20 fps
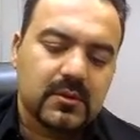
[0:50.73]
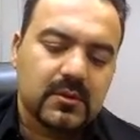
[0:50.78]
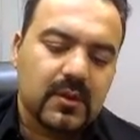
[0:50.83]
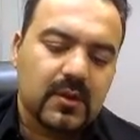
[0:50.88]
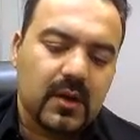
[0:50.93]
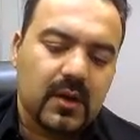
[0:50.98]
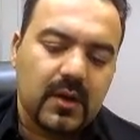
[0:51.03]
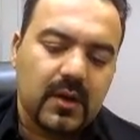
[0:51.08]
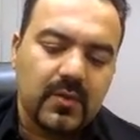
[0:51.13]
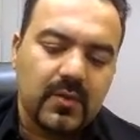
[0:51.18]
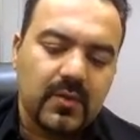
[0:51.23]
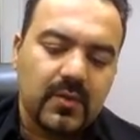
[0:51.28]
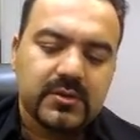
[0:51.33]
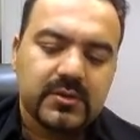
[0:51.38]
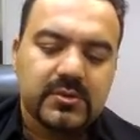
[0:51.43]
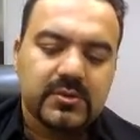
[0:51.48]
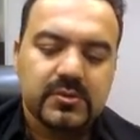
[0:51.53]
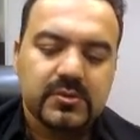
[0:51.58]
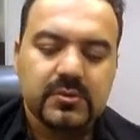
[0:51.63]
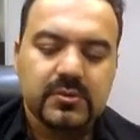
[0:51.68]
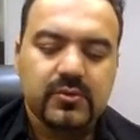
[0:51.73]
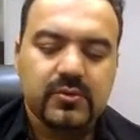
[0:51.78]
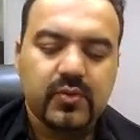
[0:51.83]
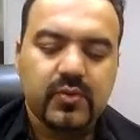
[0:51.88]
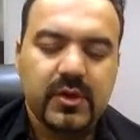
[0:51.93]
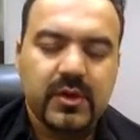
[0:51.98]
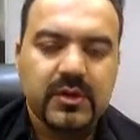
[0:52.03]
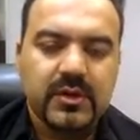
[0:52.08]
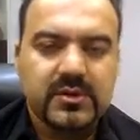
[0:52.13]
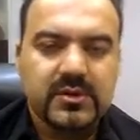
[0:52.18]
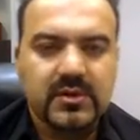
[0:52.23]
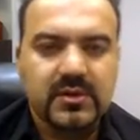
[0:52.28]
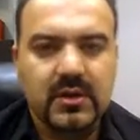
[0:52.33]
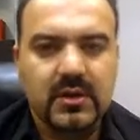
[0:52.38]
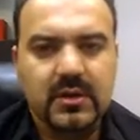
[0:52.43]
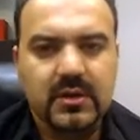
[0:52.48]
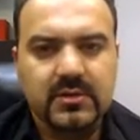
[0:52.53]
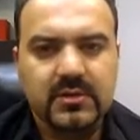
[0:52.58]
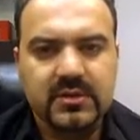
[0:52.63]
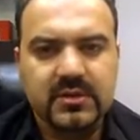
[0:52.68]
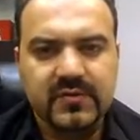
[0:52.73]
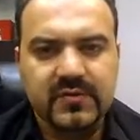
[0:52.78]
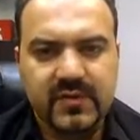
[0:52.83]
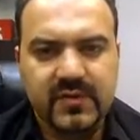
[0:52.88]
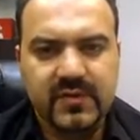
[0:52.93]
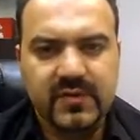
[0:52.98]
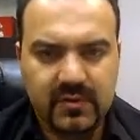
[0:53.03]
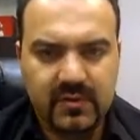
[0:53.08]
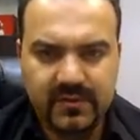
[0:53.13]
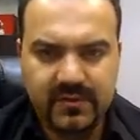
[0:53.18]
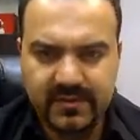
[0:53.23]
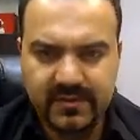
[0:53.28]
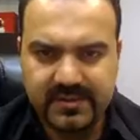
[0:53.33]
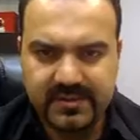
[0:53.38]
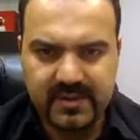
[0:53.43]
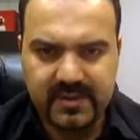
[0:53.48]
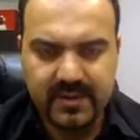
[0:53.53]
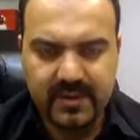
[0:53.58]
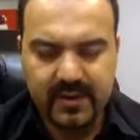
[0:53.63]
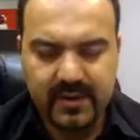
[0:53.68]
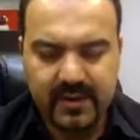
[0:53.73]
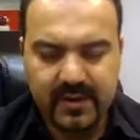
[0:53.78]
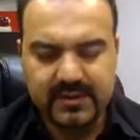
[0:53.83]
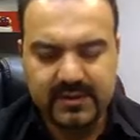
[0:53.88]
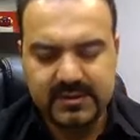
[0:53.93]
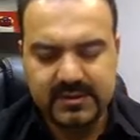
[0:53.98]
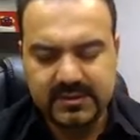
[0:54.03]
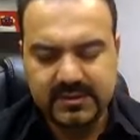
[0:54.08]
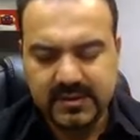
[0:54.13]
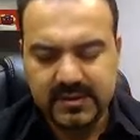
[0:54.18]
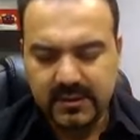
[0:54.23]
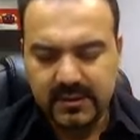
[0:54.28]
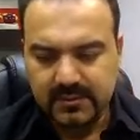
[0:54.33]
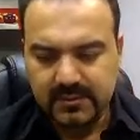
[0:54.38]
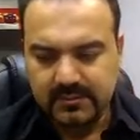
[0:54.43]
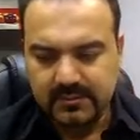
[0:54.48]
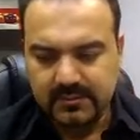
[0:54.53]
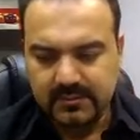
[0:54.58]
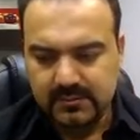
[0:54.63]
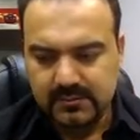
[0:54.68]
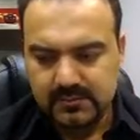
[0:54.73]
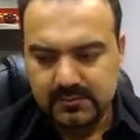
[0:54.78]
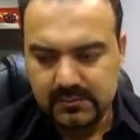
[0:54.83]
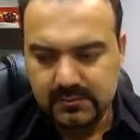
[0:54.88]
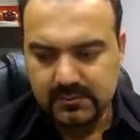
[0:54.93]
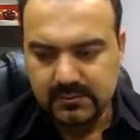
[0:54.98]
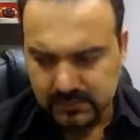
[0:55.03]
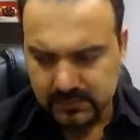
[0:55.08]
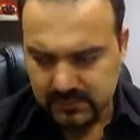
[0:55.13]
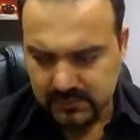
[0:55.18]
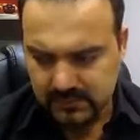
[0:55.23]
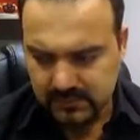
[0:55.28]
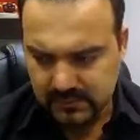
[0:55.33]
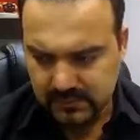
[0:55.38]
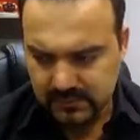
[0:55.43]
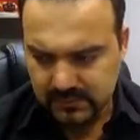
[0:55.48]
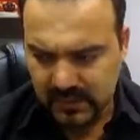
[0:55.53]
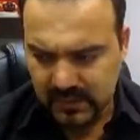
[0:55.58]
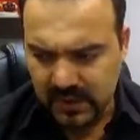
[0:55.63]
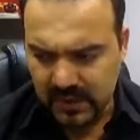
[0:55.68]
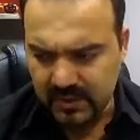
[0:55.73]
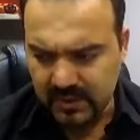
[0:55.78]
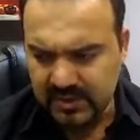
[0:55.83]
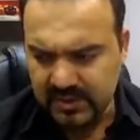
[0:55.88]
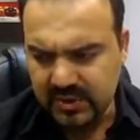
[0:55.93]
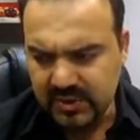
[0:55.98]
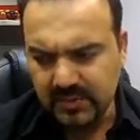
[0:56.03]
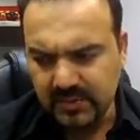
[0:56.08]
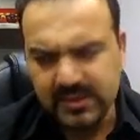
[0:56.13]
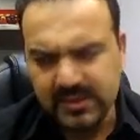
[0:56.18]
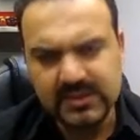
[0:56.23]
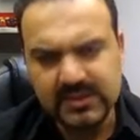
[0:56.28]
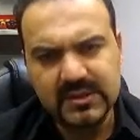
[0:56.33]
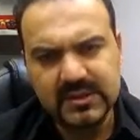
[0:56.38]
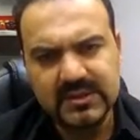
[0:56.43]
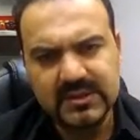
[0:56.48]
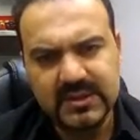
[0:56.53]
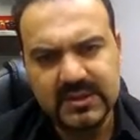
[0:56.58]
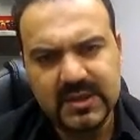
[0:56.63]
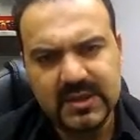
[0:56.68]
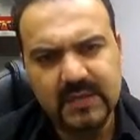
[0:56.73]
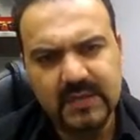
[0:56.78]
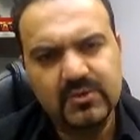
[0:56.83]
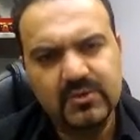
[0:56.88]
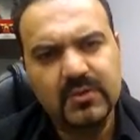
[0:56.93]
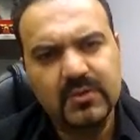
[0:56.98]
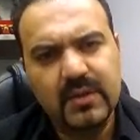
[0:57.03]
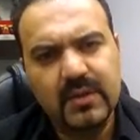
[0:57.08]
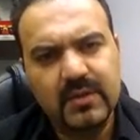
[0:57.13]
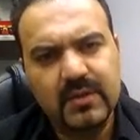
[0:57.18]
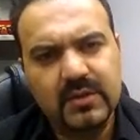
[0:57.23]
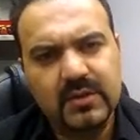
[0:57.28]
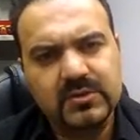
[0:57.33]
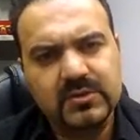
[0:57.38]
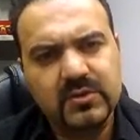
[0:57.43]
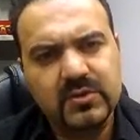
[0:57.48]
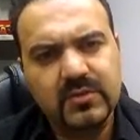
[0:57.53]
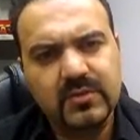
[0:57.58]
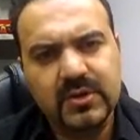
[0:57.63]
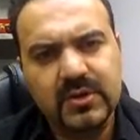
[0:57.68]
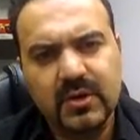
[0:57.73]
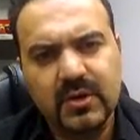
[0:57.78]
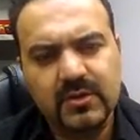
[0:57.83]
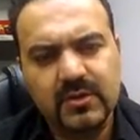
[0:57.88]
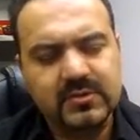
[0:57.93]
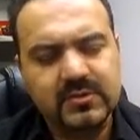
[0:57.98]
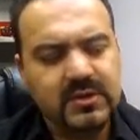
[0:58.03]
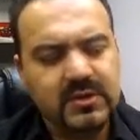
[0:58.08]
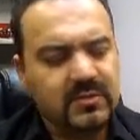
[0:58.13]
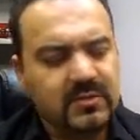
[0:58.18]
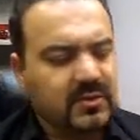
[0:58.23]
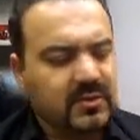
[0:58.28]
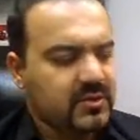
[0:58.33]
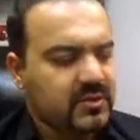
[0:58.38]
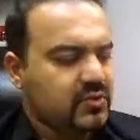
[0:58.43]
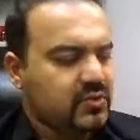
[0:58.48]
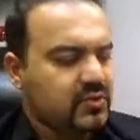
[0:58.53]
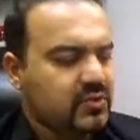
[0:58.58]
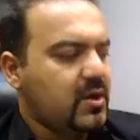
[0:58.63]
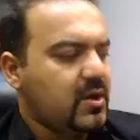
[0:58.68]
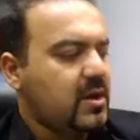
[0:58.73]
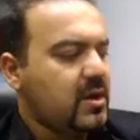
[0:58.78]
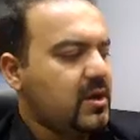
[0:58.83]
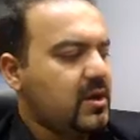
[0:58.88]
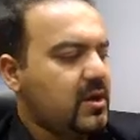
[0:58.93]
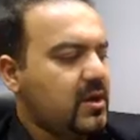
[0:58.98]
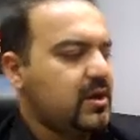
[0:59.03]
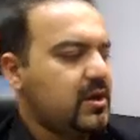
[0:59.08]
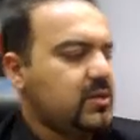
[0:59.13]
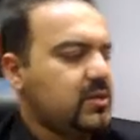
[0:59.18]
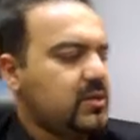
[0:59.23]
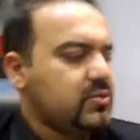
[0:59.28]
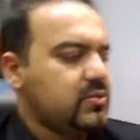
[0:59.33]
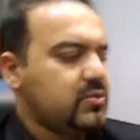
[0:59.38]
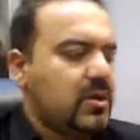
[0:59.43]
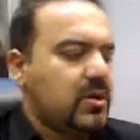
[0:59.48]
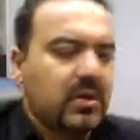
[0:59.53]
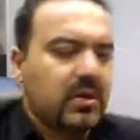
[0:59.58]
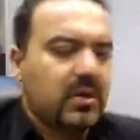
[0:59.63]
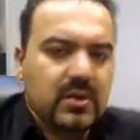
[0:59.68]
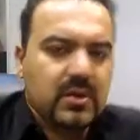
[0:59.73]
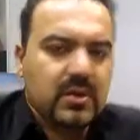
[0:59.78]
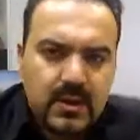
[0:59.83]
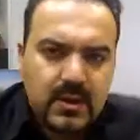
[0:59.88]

I wanted to, when I saw this video from Sam Harris, there were so many things that came to my mind, so many arguments that came to my mind, why he is wrong,